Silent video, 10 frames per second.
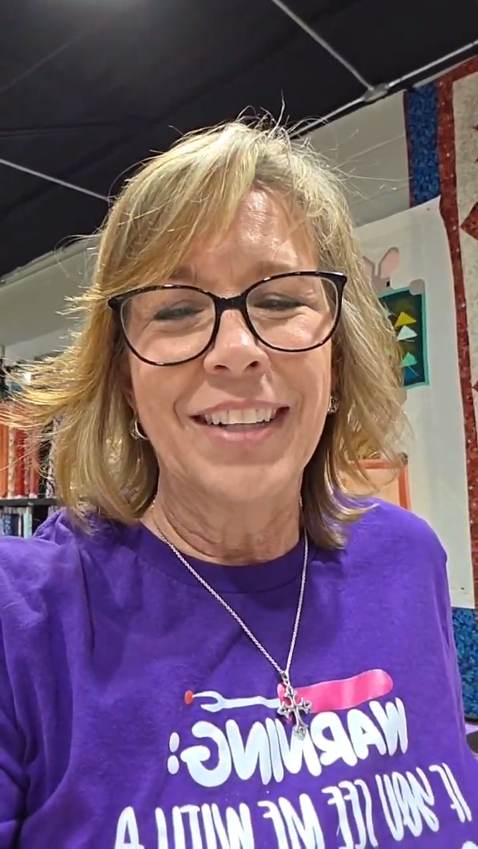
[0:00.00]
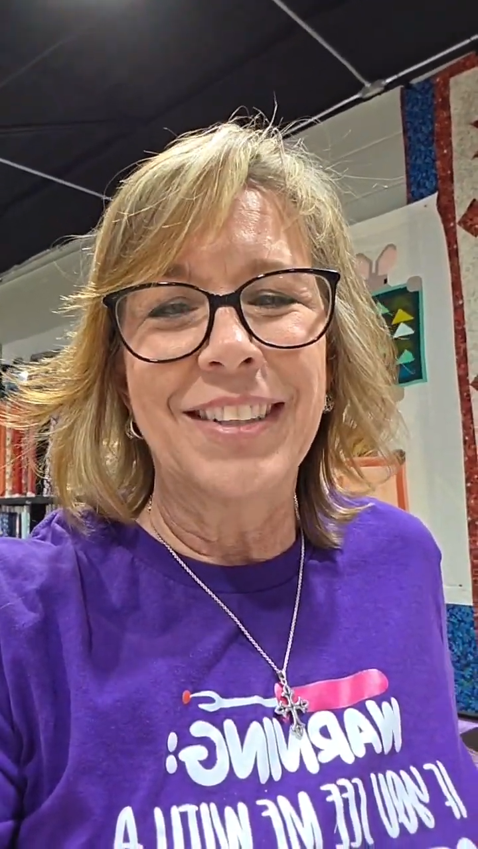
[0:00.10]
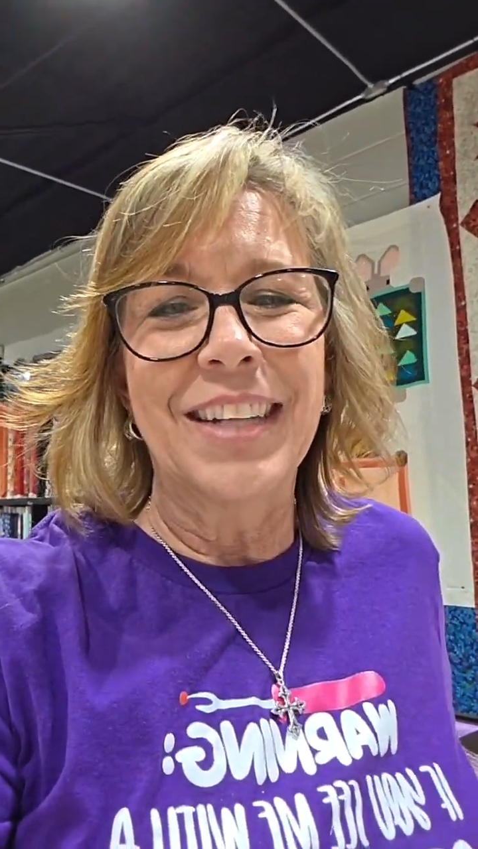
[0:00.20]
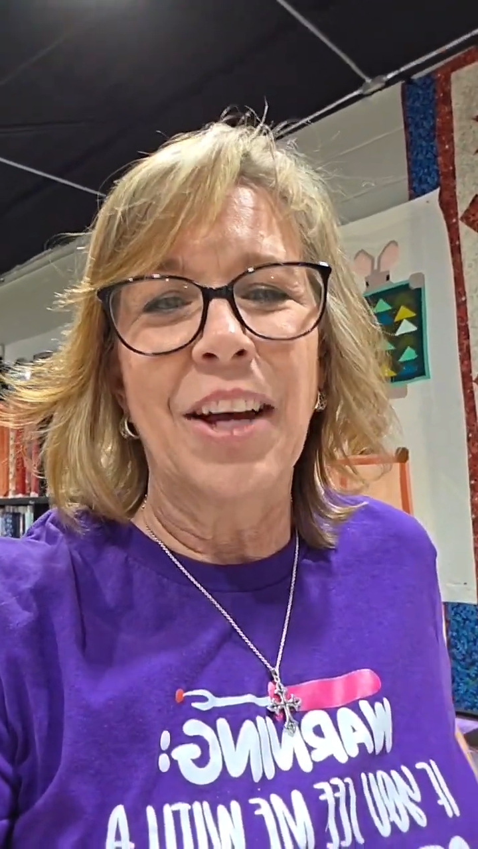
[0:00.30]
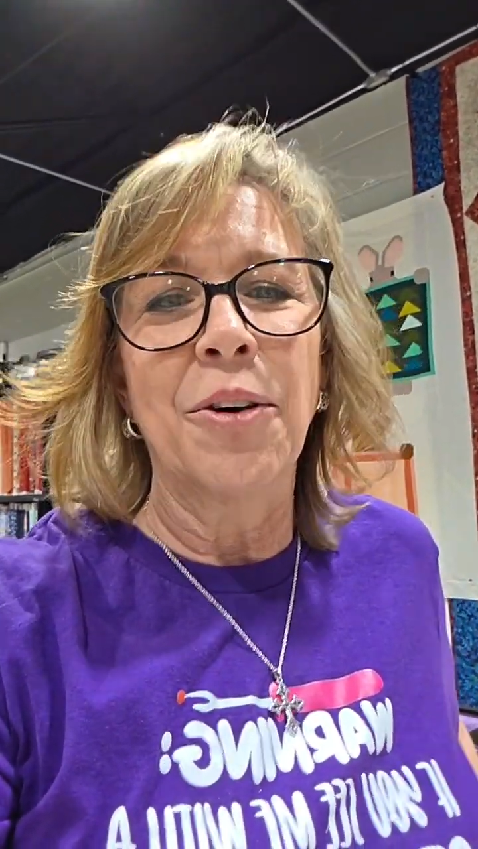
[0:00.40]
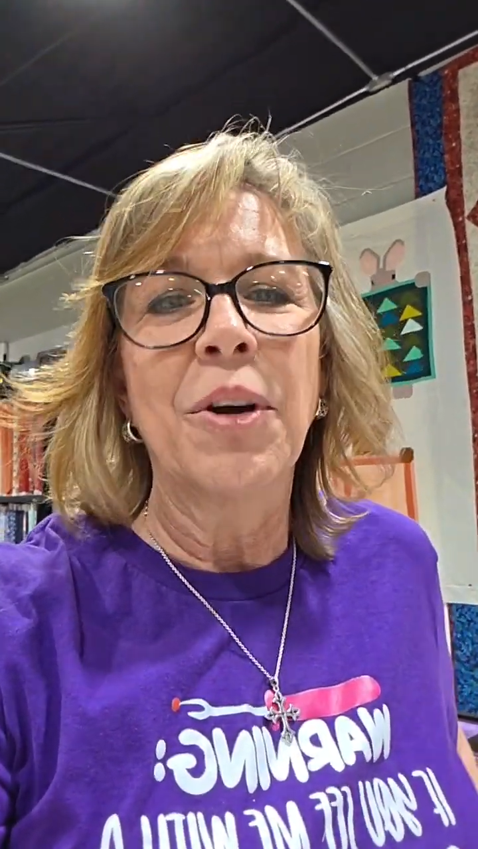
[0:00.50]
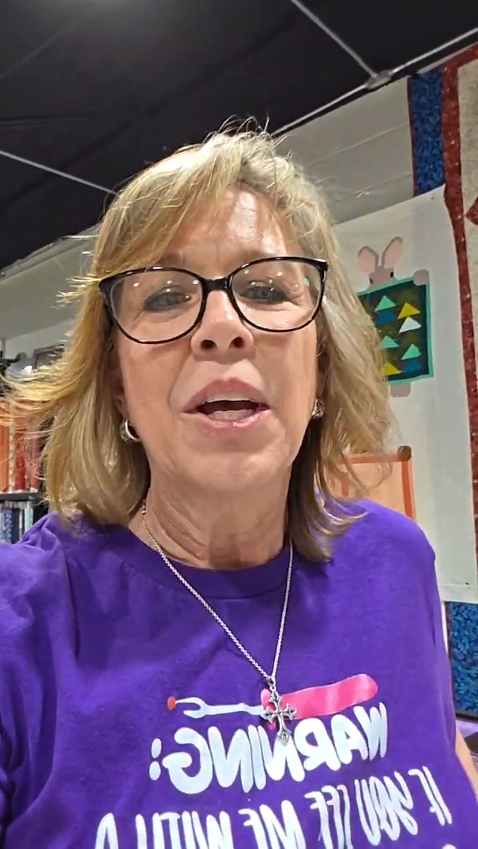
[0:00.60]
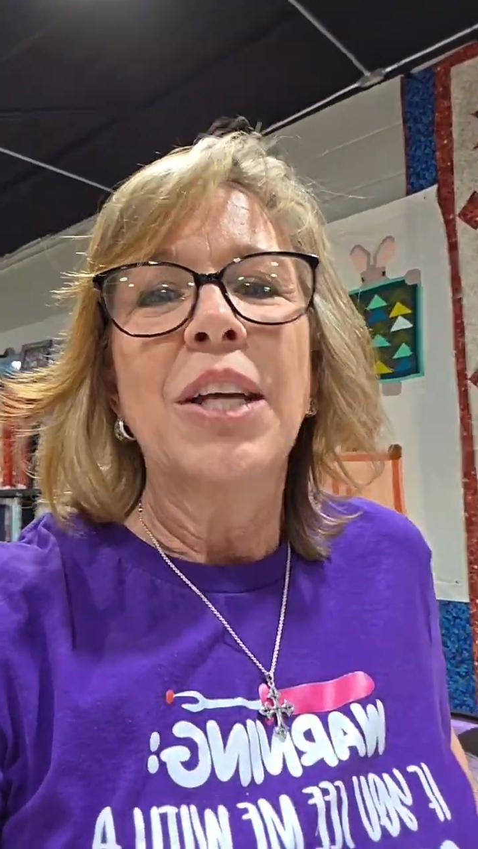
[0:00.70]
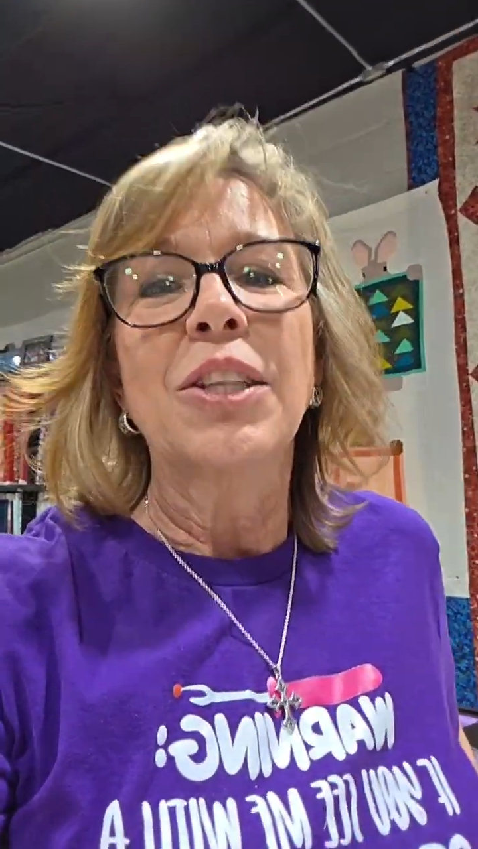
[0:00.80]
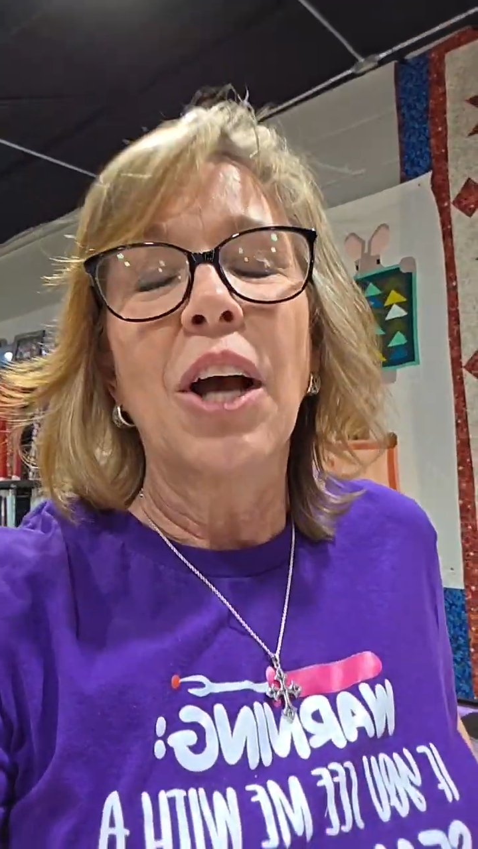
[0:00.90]
So
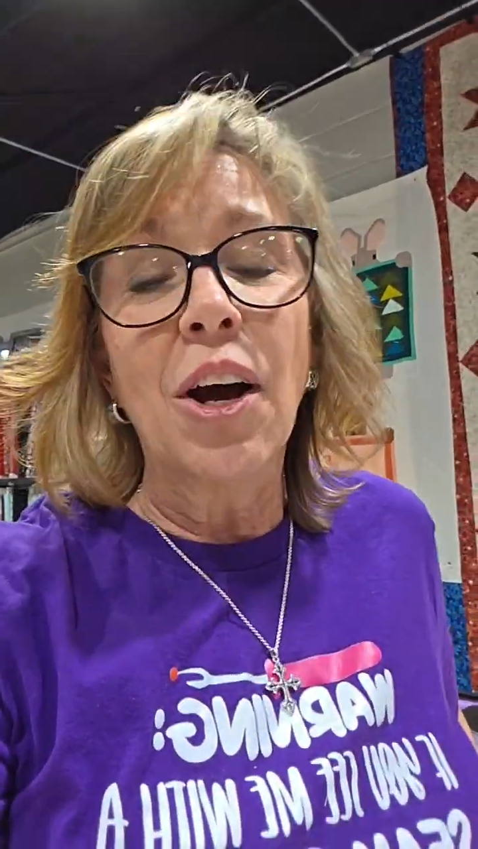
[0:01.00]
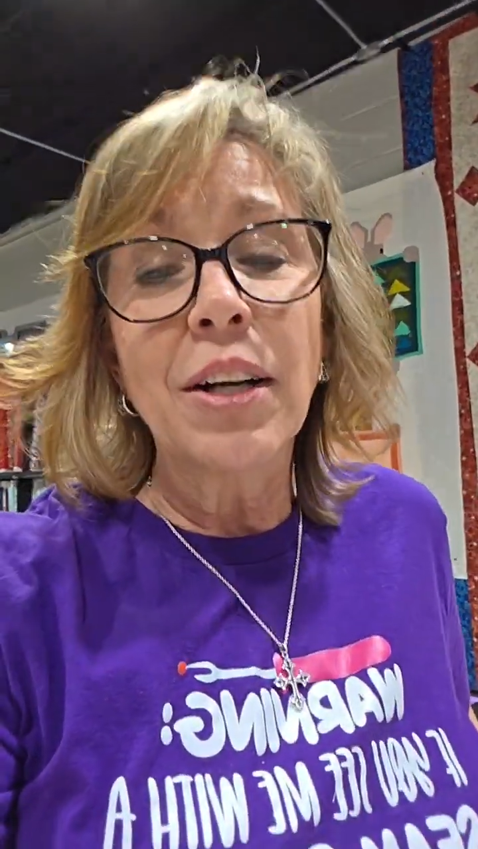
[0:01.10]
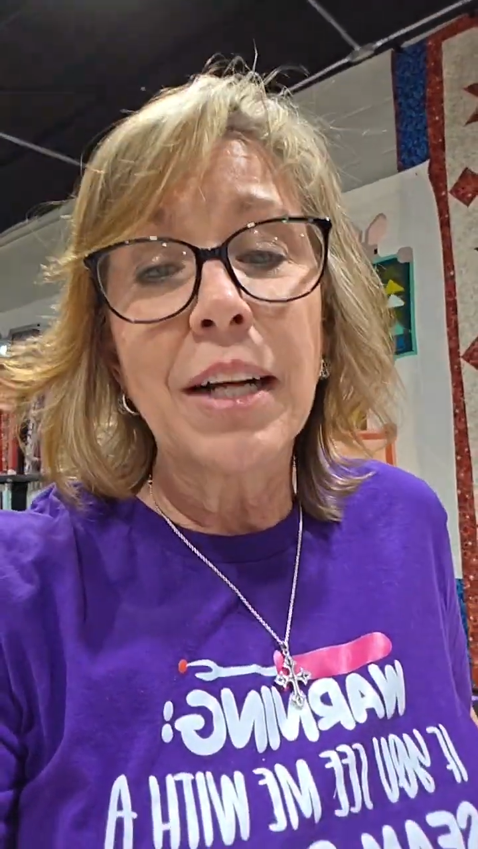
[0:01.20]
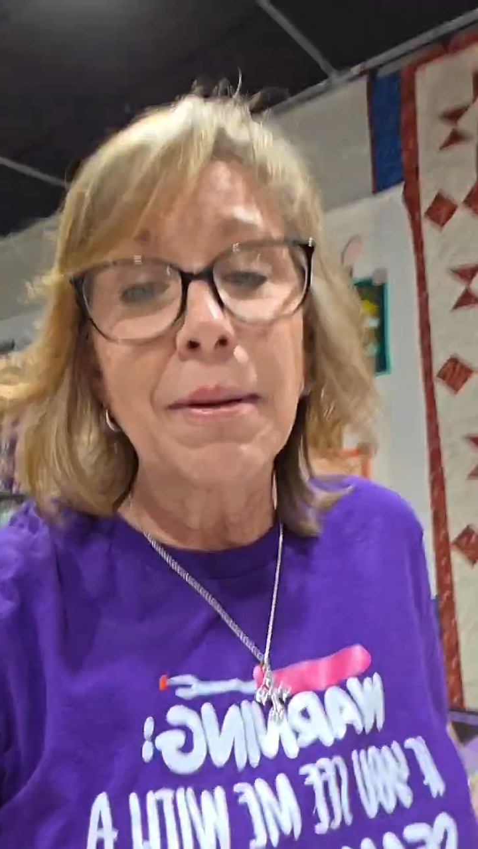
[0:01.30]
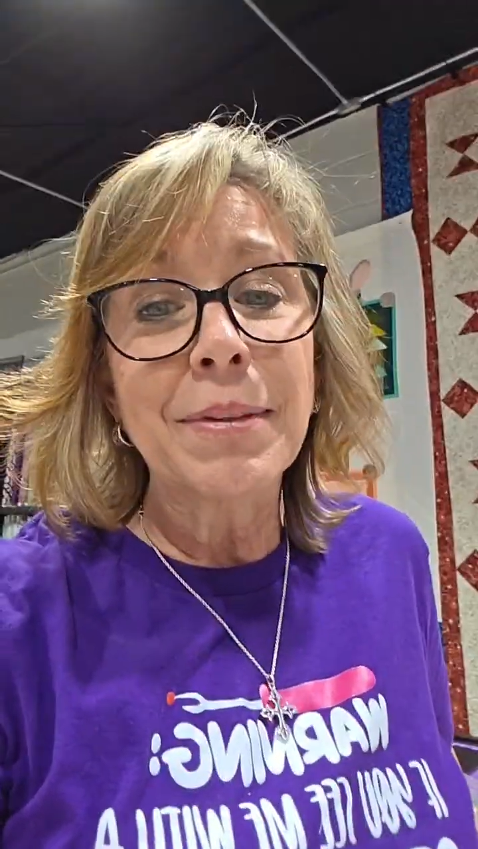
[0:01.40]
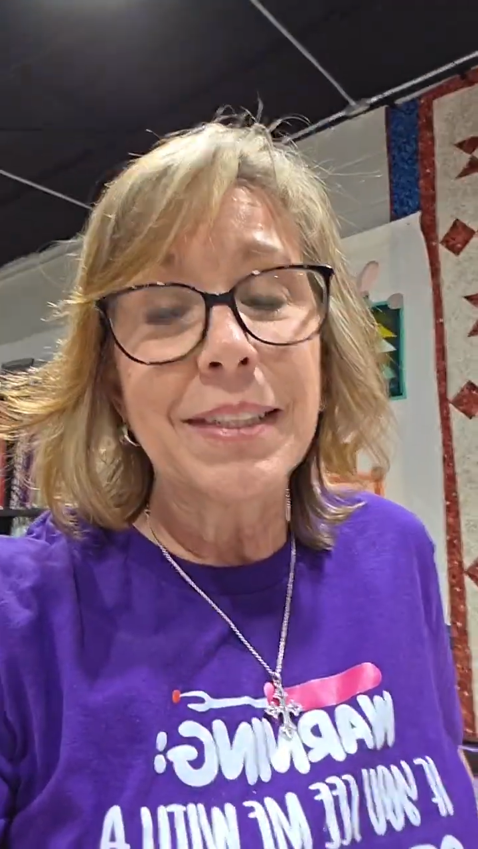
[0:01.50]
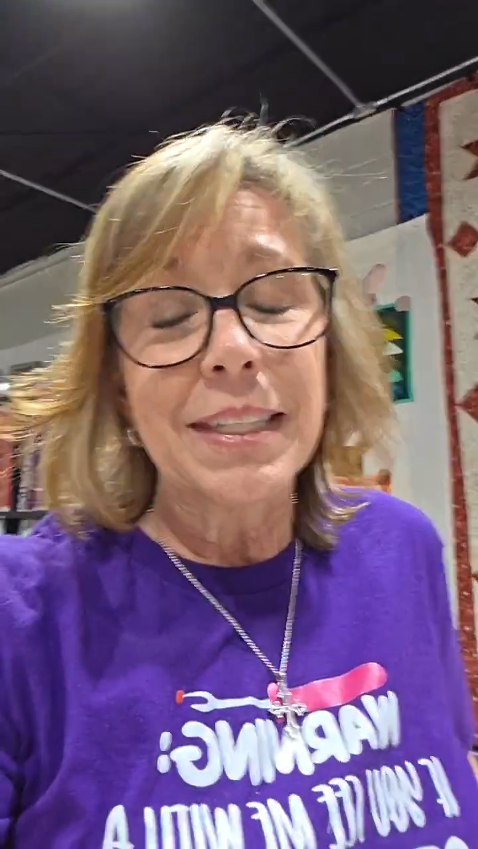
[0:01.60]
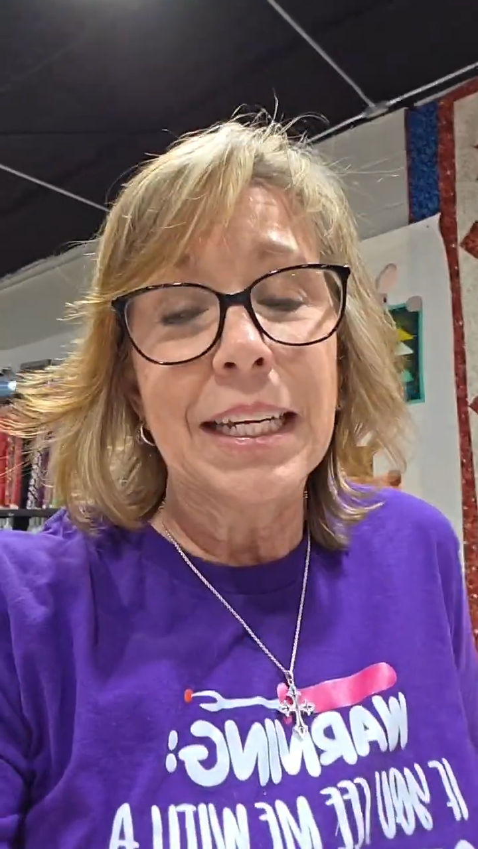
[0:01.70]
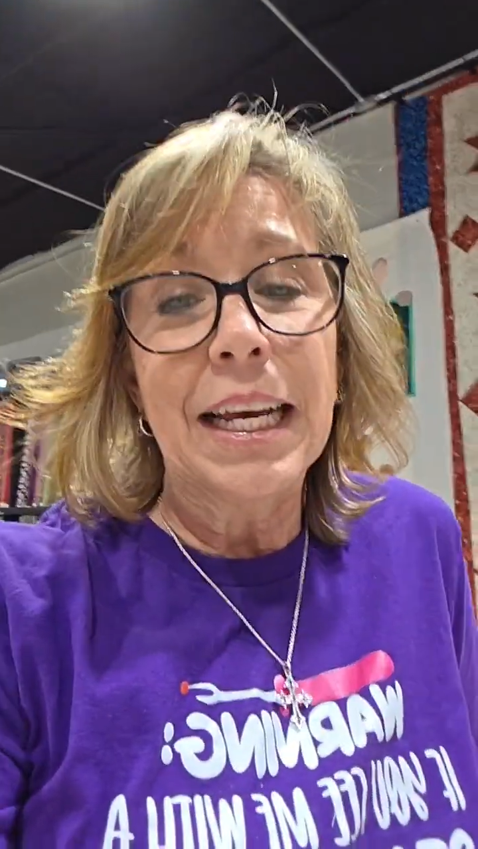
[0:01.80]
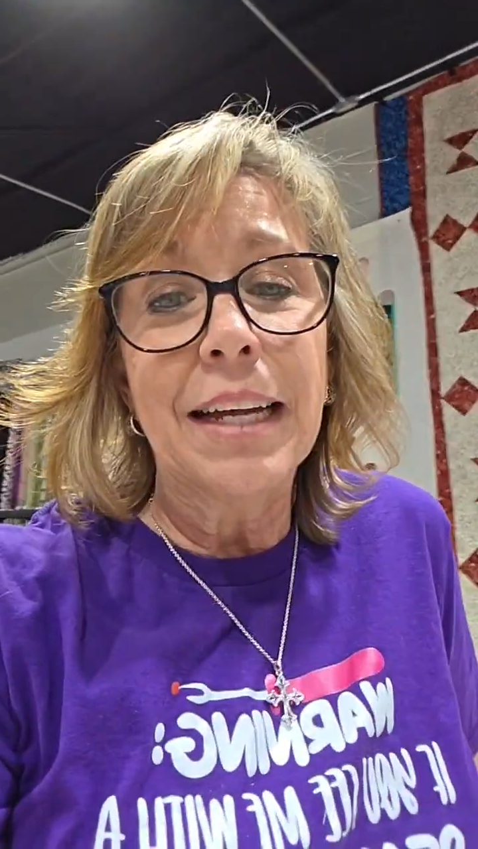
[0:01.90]
y'all come
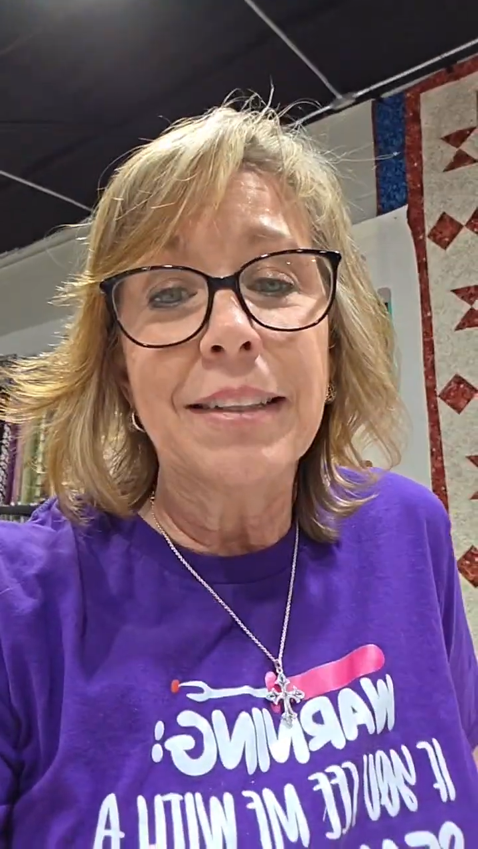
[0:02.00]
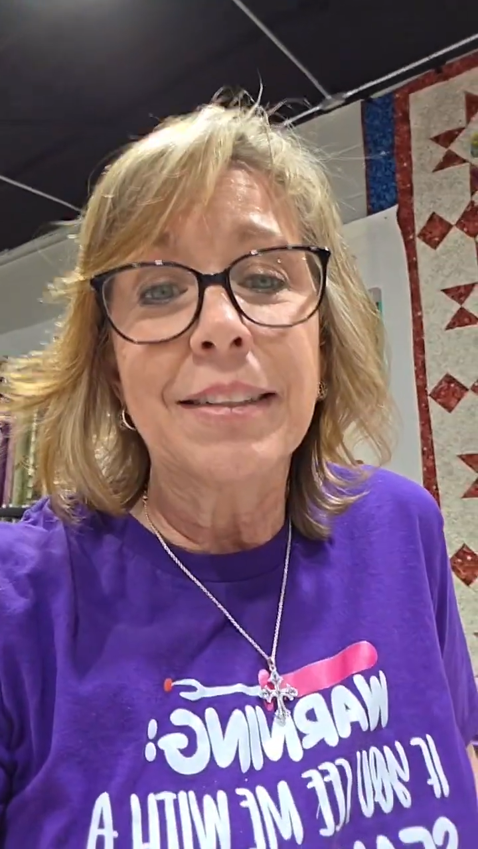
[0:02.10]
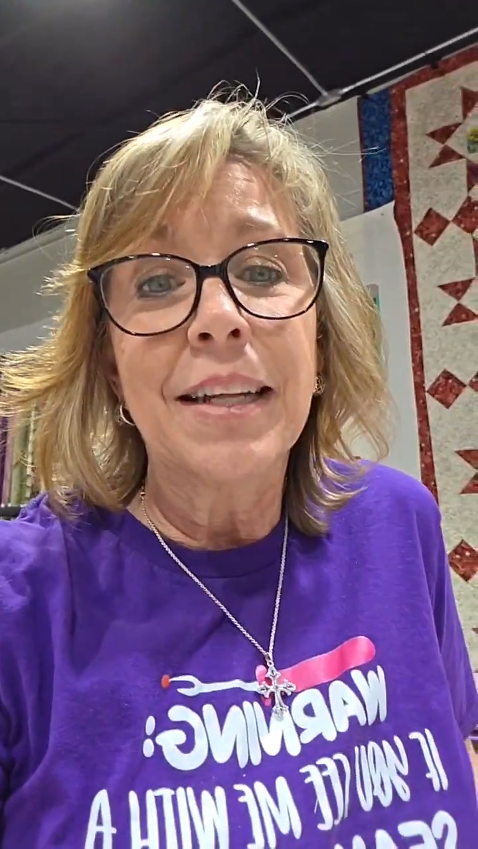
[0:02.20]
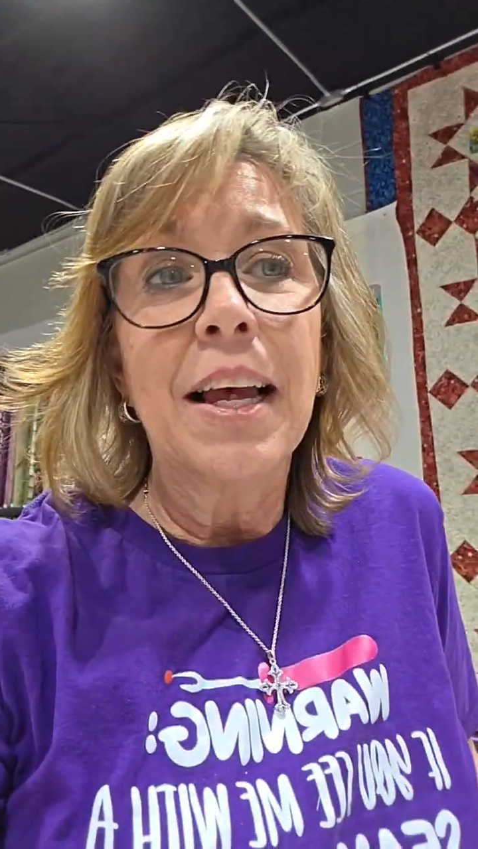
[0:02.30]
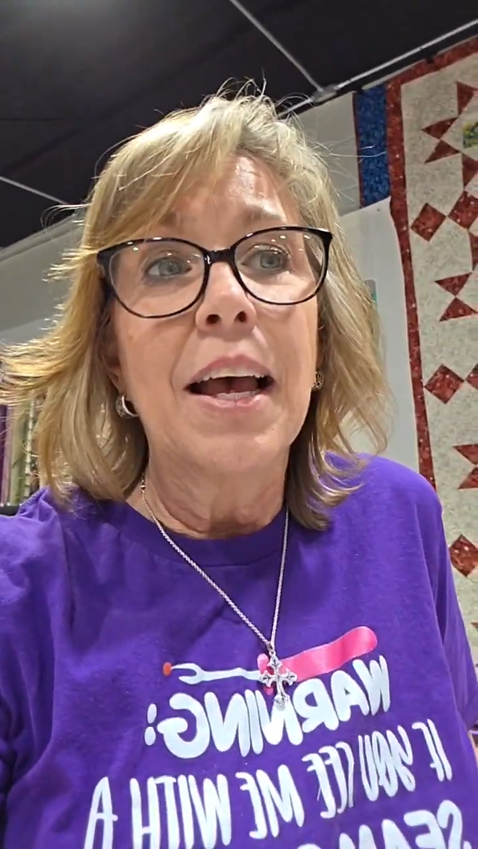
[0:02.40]
see us.